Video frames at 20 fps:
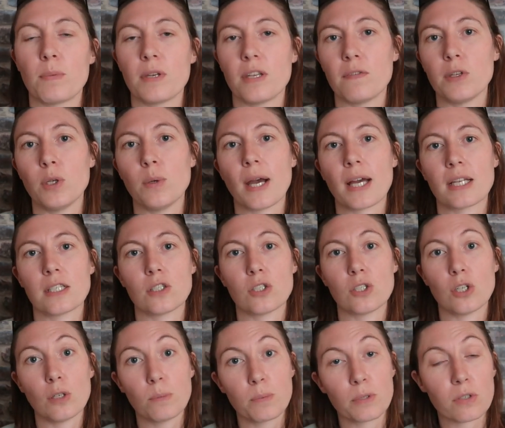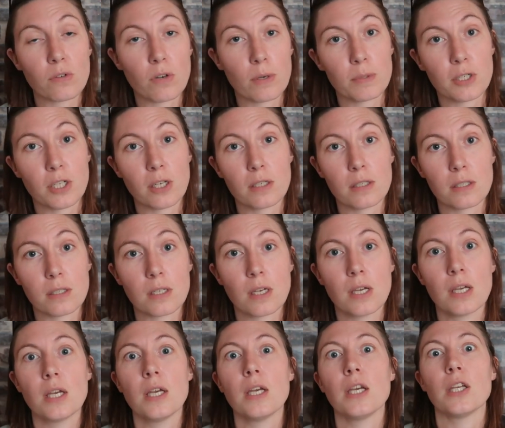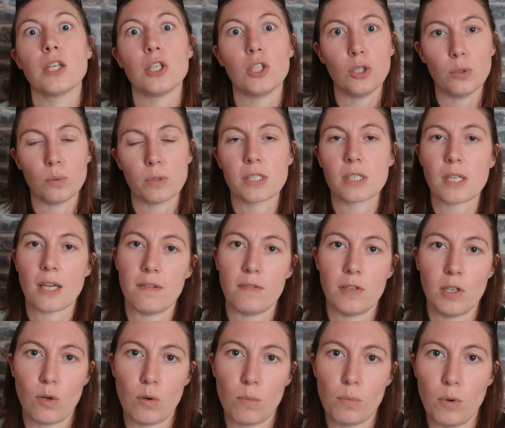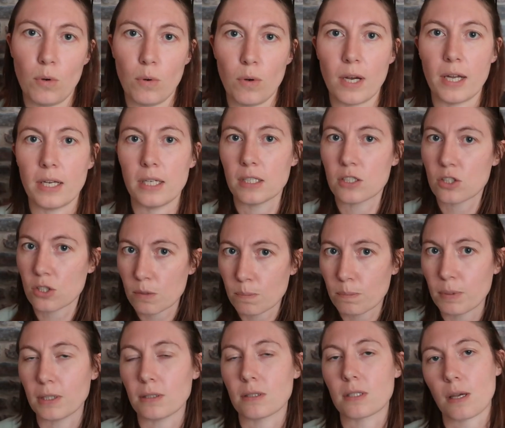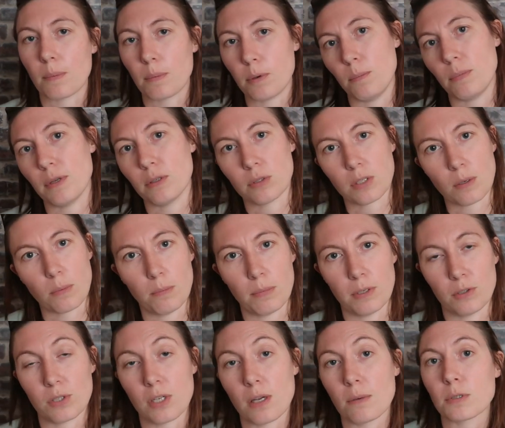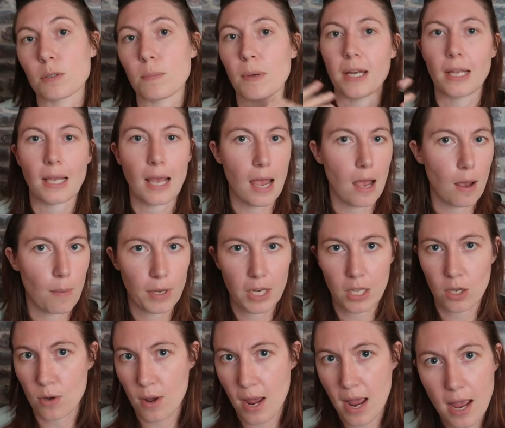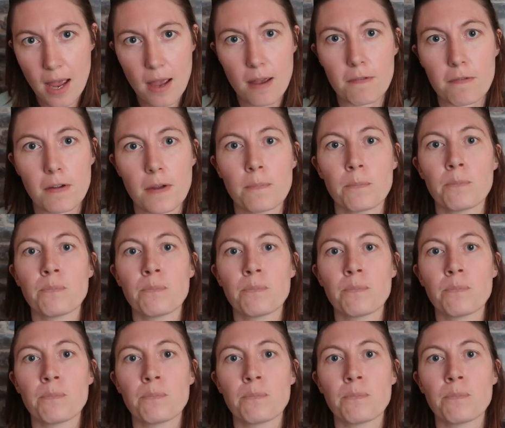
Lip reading: But if you had two prescriptions, you would save a lot more, and it just builds up and builds up and builds up depending how many you have.